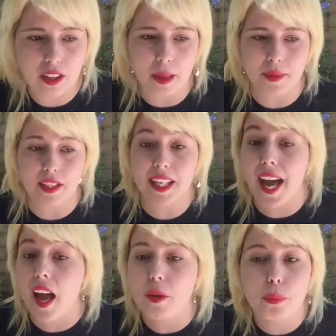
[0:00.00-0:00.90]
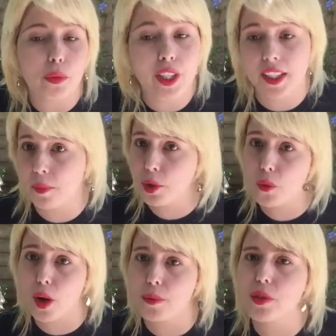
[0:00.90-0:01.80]
I mean, yeah, bring them to
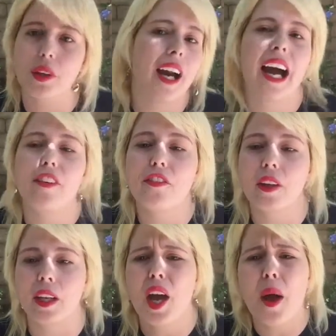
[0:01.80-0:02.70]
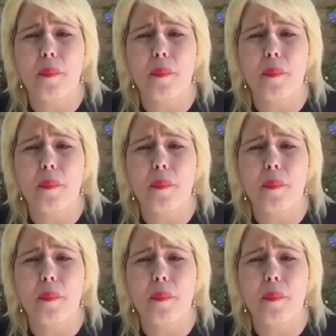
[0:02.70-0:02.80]
Warped Tour, have fun,